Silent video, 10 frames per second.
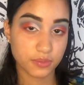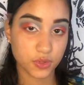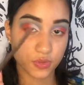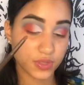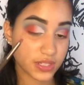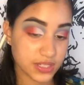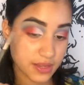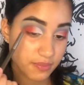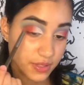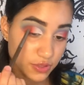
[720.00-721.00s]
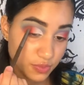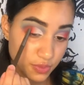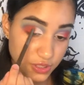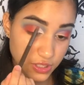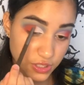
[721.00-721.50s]
doing with the same pencil
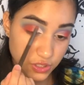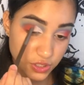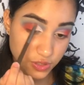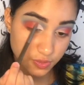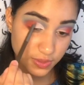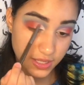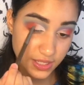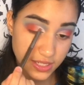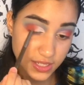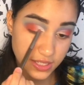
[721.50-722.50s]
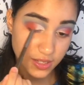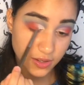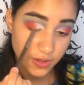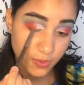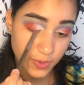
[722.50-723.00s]
brush is just blending
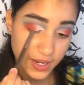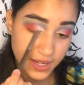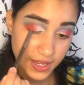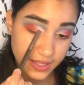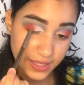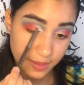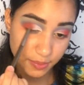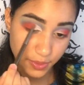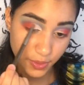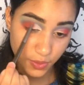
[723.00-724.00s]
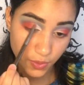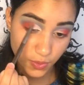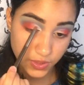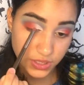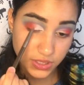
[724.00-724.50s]
the white and that burnt
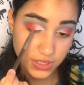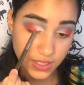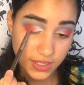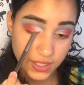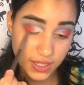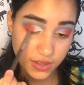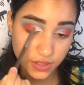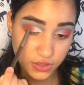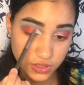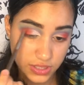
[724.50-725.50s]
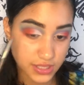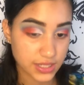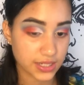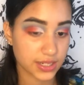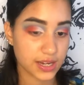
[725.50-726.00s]
orange together, so it doesn't
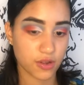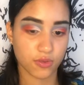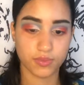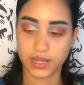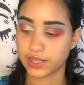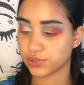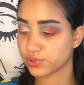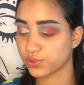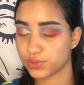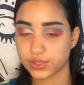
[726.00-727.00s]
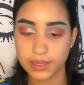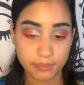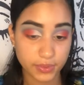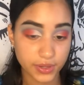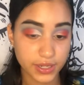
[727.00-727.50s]
look like, oh my god, so
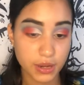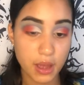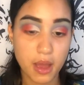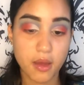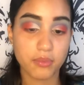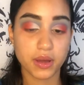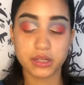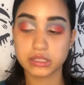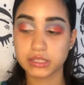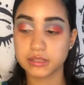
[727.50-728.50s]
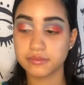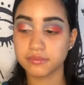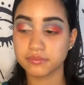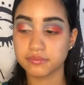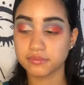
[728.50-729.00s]
separated. But honestly,
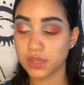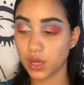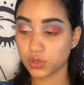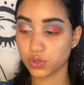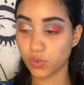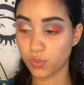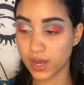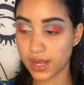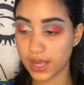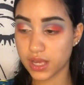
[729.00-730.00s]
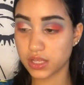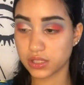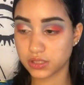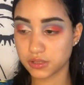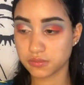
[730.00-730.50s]
the white
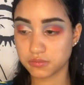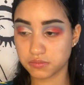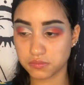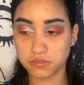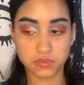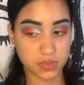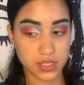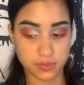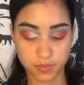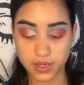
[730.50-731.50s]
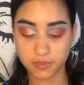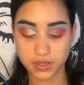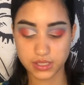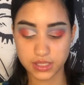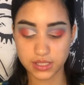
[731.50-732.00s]
is
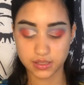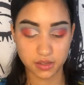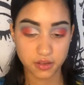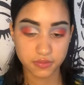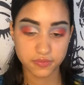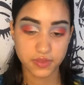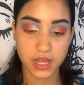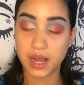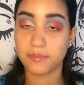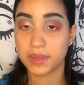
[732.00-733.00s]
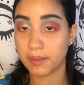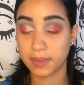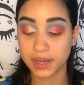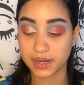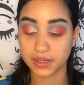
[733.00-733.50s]
pigmented enough. I'm not
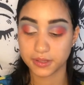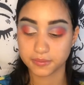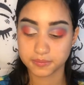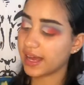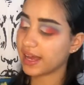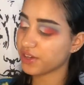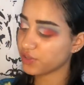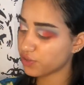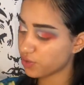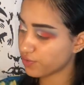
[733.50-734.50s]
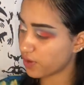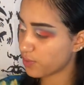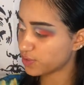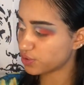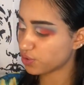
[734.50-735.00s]
mad at it. I don't know if I
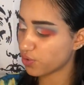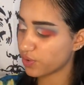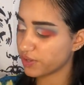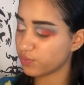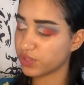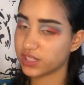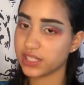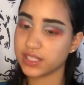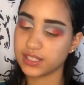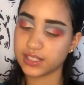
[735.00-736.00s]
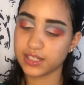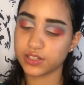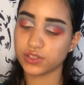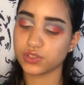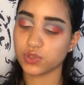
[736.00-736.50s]
want to go in with these
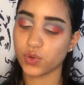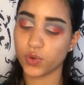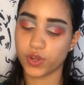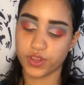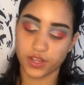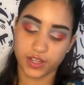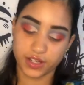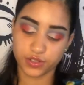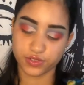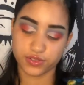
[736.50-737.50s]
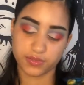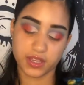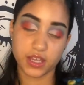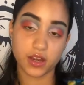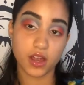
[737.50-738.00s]
glitters or the glitters from
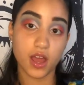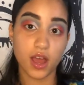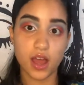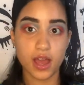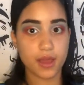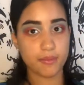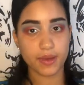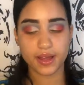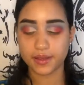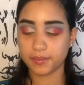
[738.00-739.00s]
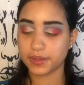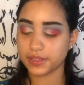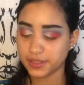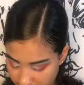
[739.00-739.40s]
here. In my opinion,